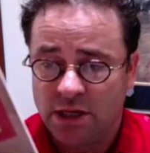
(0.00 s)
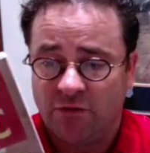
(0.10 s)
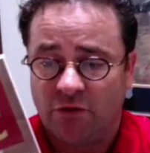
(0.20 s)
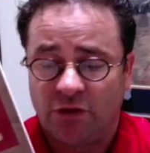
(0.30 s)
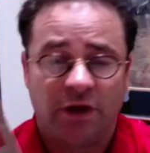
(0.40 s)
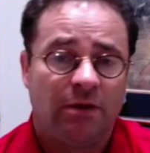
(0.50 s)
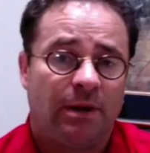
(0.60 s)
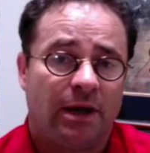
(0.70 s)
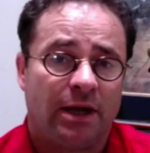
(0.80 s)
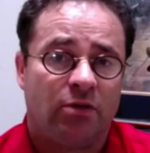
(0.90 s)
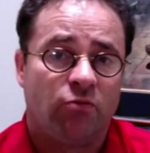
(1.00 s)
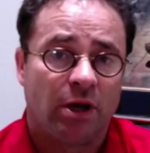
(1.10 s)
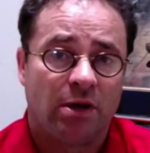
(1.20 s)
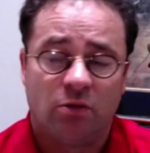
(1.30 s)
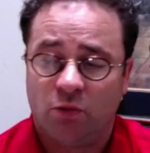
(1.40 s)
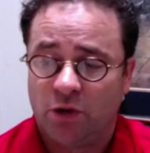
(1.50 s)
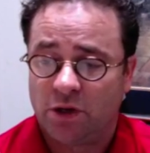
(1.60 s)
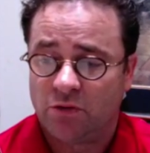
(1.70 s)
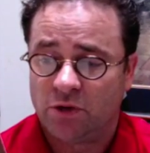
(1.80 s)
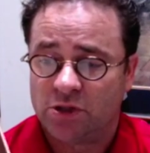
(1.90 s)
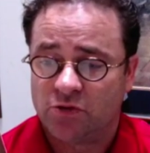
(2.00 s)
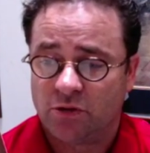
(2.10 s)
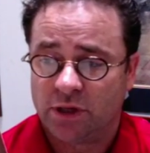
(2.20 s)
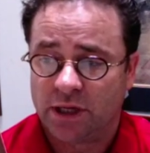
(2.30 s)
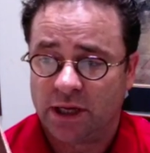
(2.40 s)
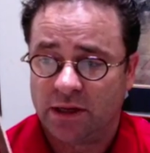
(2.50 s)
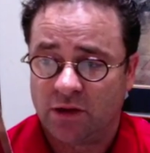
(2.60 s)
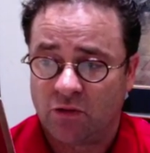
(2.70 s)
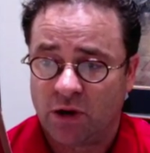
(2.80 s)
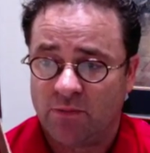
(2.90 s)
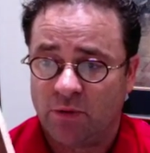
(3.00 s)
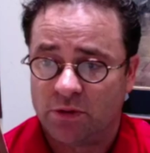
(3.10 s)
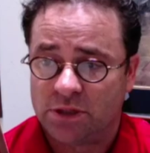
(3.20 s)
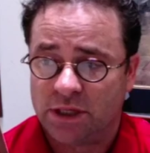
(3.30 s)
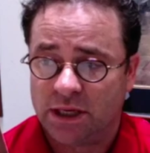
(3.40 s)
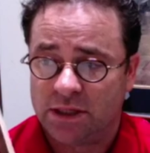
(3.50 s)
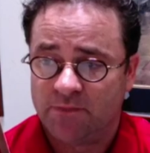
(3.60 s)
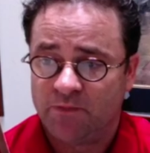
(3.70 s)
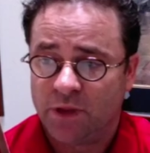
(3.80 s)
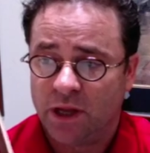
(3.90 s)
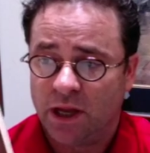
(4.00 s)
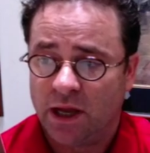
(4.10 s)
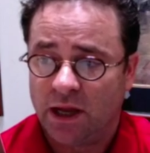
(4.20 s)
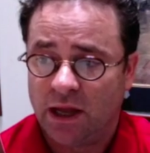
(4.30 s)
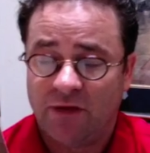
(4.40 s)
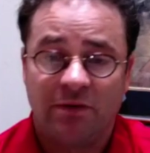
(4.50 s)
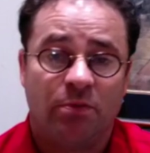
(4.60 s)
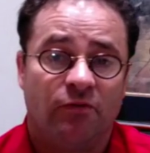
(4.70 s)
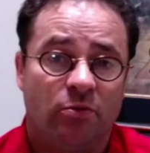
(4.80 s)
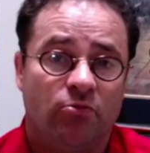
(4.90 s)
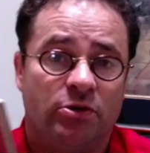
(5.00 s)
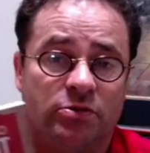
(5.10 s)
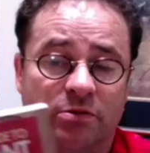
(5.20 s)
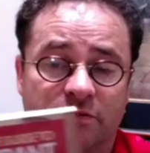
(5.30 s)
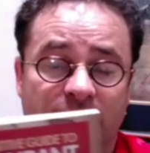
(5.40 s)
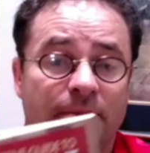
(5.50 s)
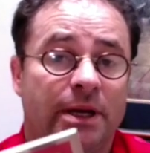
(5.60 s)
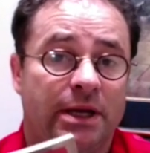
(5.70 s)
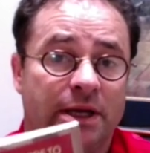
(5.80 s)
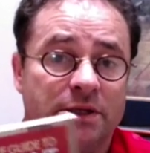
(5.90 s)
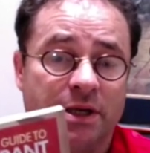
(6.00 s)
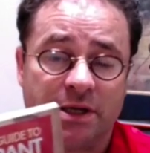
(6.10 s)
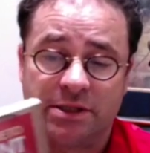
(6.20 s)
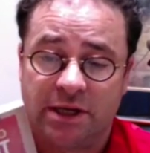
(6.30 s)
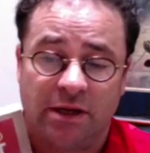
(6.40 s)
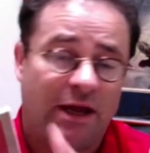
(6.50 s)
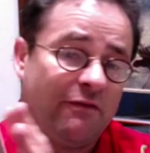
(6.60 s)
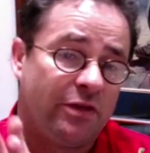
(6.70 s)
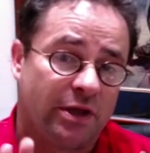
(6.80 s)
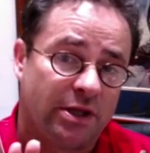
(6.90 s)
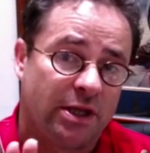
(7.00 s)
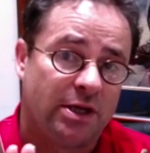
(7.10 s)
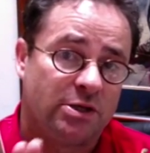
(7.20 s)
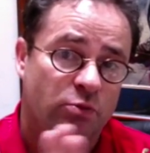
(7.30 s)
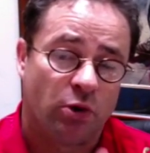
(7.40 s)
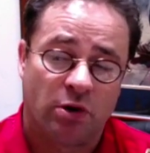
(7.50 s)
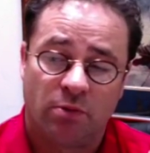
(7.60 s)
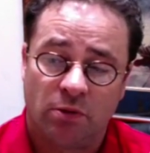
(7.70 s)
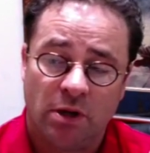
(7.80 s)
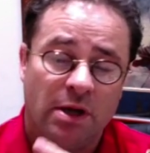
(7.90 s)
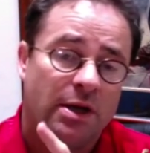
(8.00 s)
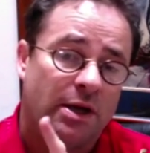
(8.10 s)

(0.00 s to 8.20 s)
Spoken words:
If you're thinking about getting regular work at a restaurant, again, a great book to get. Having performed at restaurants for many years, I can tell you everything in there is workable.